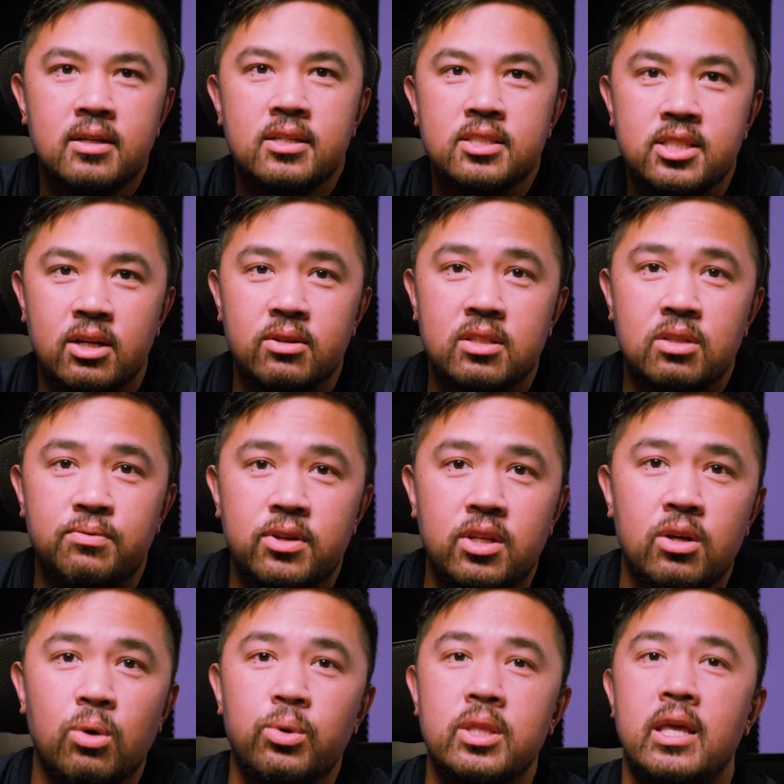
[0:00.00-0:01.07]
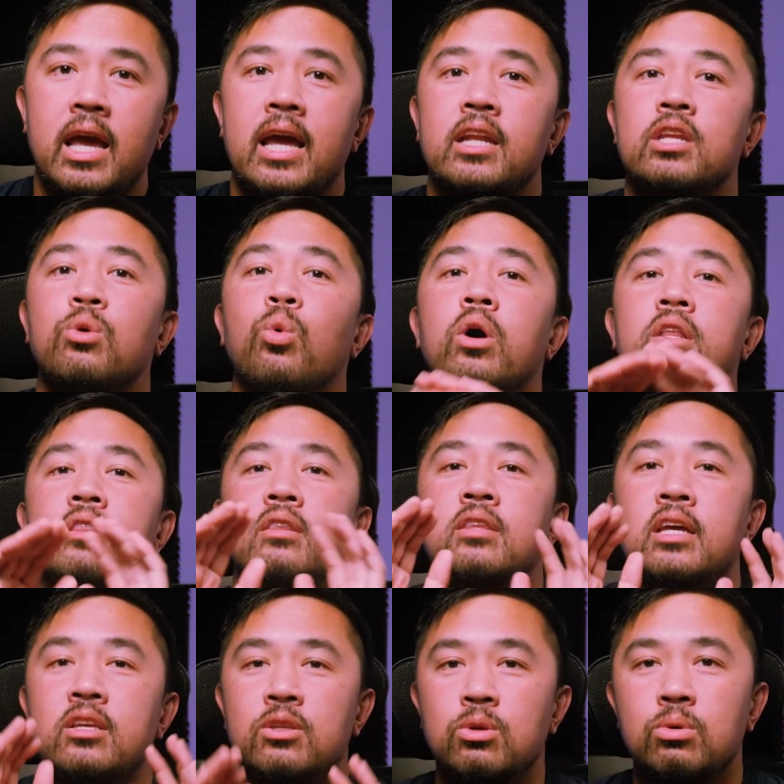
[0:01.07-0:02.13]
Share this video with anyone
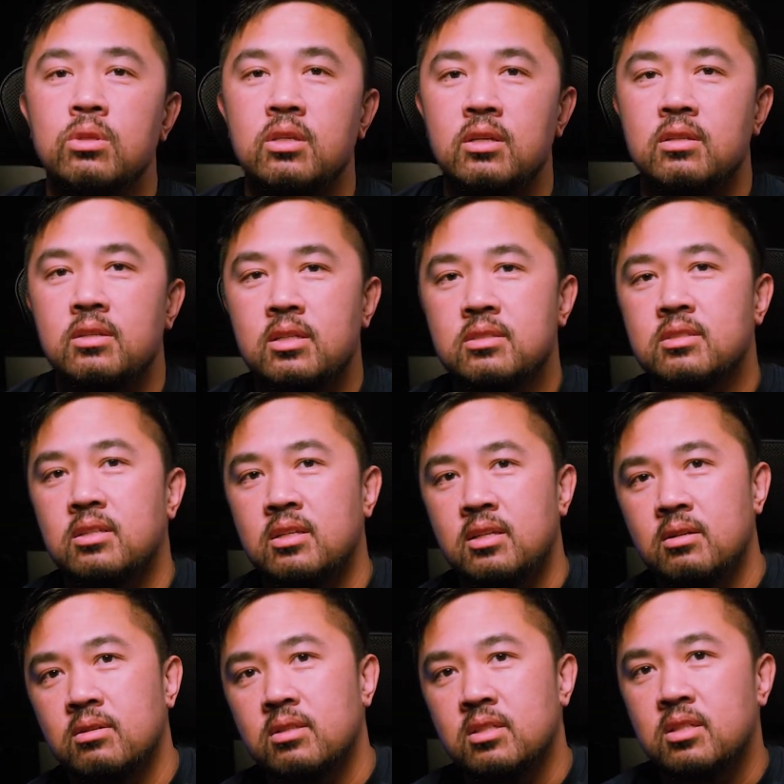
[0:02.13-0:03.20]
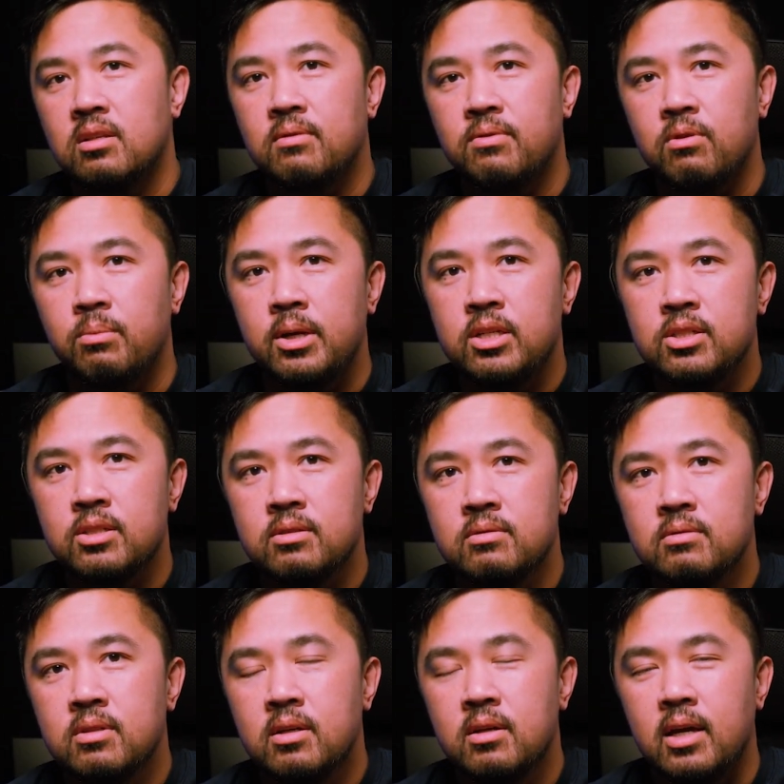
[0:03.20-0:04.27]
that you think needs to hear this
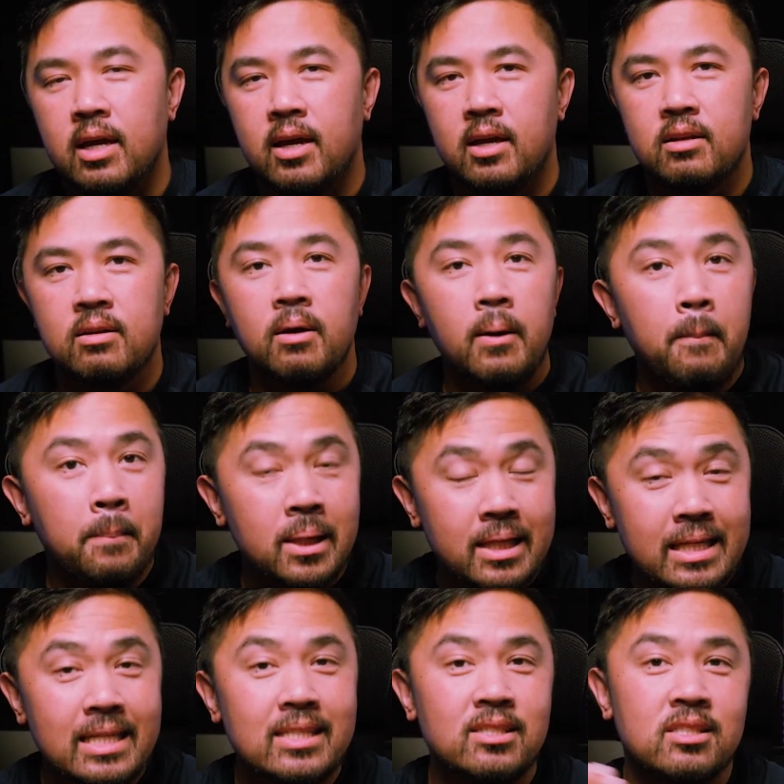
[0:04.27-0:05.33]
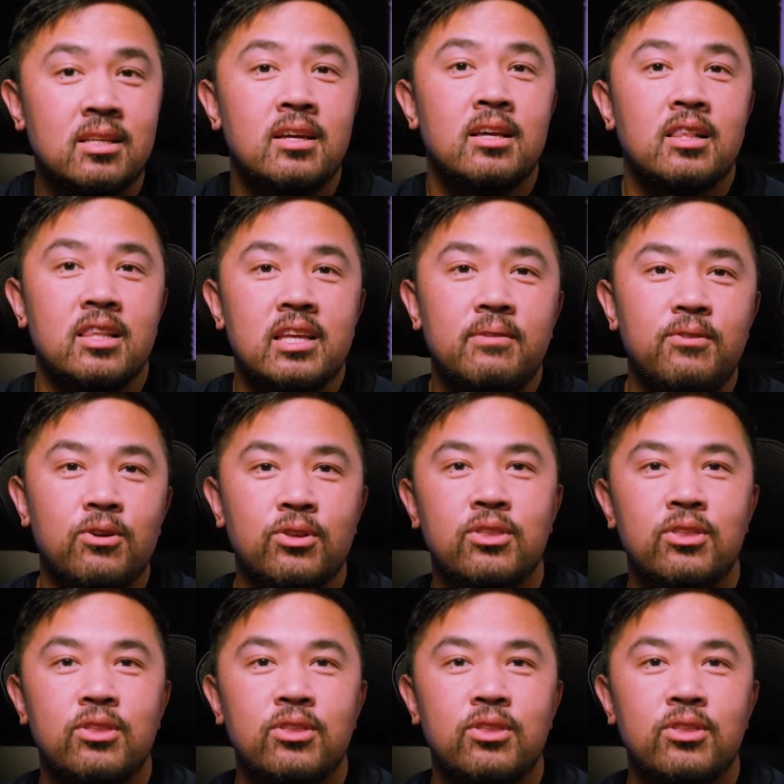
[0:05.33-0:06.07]
information, and please leave your